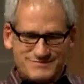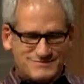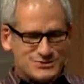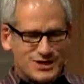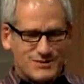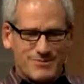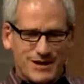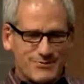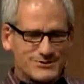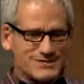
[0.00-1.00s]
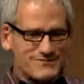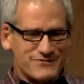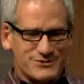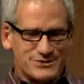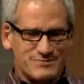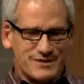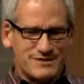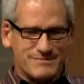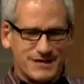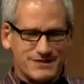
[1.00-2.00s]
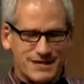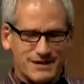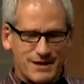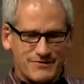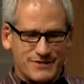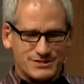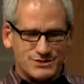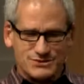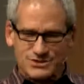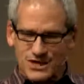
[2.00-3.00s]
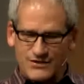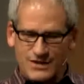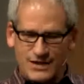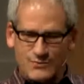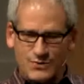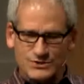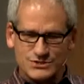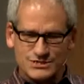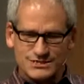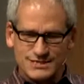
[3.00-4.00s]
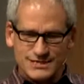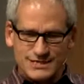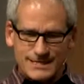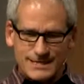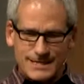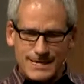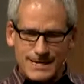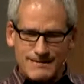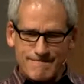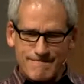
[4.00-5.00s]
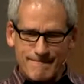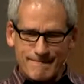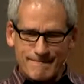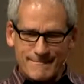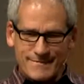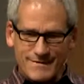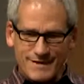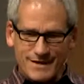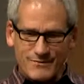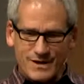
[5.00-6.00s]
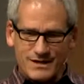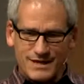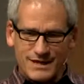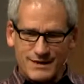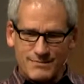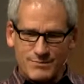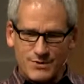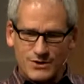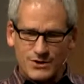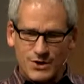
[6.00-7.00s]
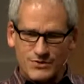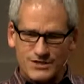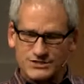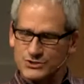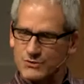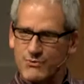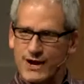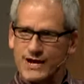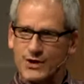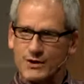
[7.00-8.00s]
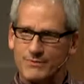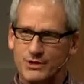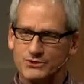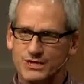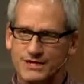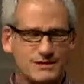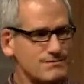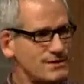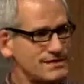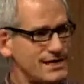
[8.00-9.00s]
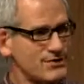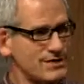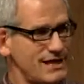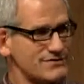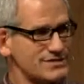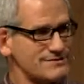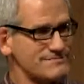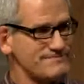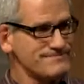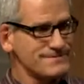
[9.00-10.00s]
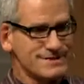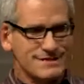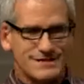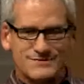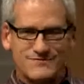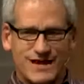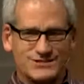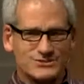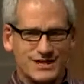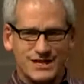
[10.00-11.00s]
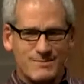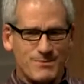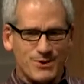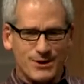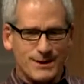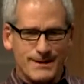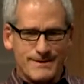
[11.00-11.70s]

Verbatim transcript: John Piper has influenced me in my thinking about this. So has Jonathan Edwards. Um, I read a book called This Is Your Brain on Music by Daniel Levitin. Fascinating book.